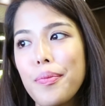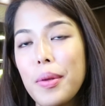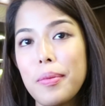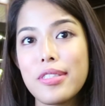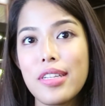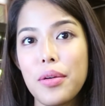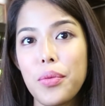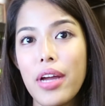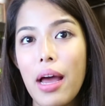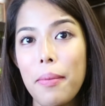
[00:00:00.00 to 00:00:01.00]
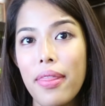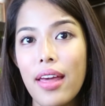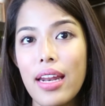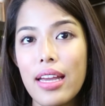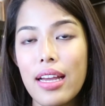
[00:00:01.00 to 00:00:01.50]
people say that we're
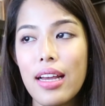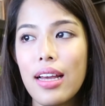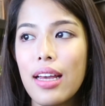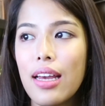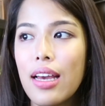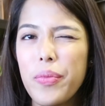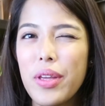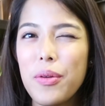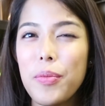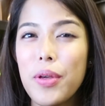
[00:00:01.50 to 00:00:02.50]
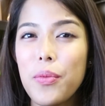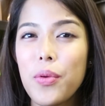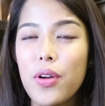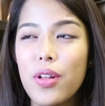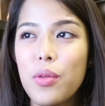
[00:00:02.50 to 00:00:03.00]
apathetic. It would be a
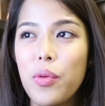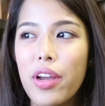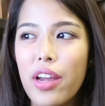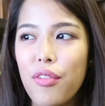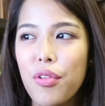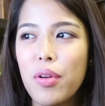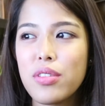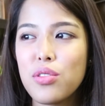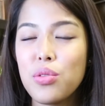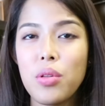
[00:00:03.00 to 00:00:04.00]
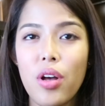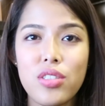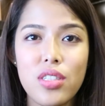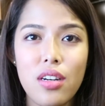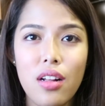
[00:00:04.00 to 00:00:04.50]
world where everyone's too
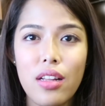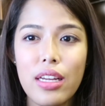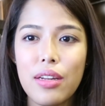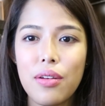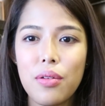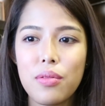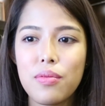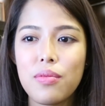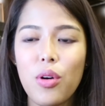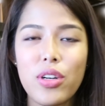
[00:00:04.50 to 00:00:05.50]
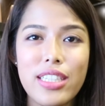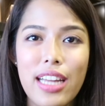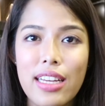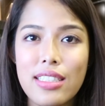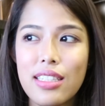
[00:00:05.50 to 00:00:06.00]
logical, you know,
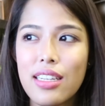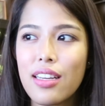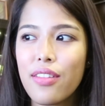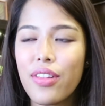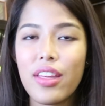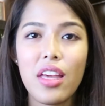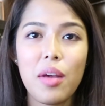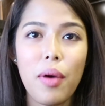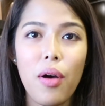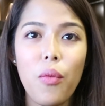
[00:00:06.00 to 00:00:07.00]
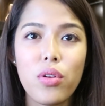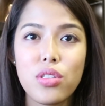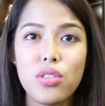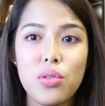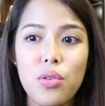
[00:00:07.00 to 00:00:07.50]
organizing, thinking about what
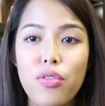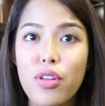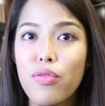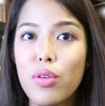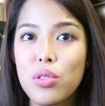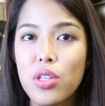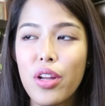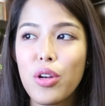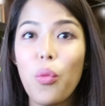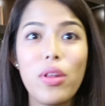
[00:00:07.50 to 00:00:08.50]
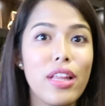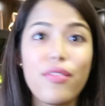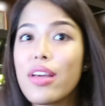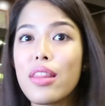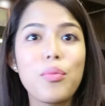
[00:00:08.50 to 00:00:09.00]
to do for the future, no one
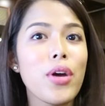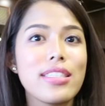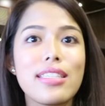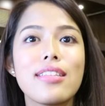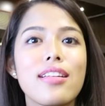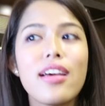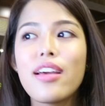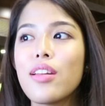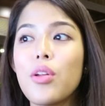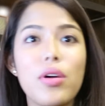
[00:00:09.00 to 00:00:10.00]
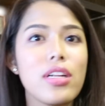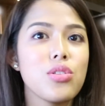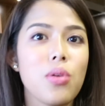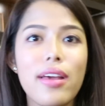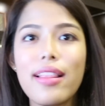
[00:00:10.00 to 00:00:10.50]
living in the present, no one
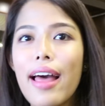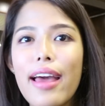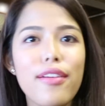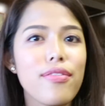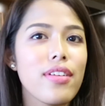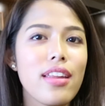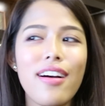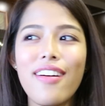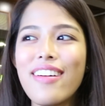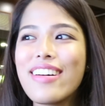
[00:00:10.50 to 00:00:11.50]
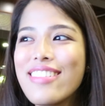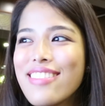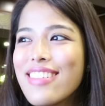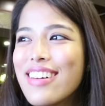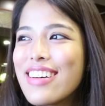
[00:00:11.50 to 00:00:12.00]
enjoying life, you know.
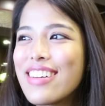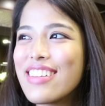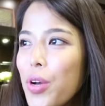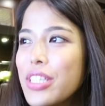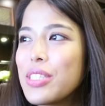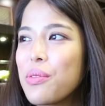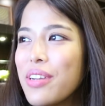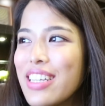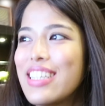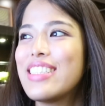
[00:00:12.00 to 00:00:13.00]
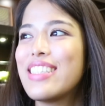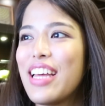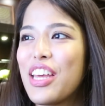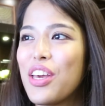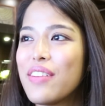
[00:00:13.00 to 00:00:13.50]
What is the weirdest
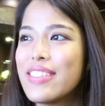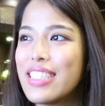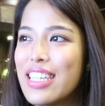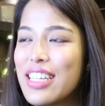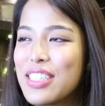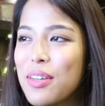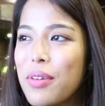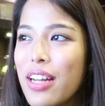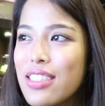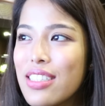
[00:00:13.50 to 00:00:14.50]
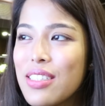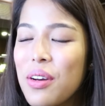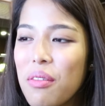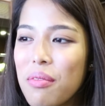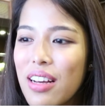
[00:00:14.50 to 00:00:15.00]
thing you have seen in someone else's
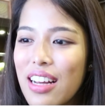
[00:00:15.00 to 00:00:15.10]
home?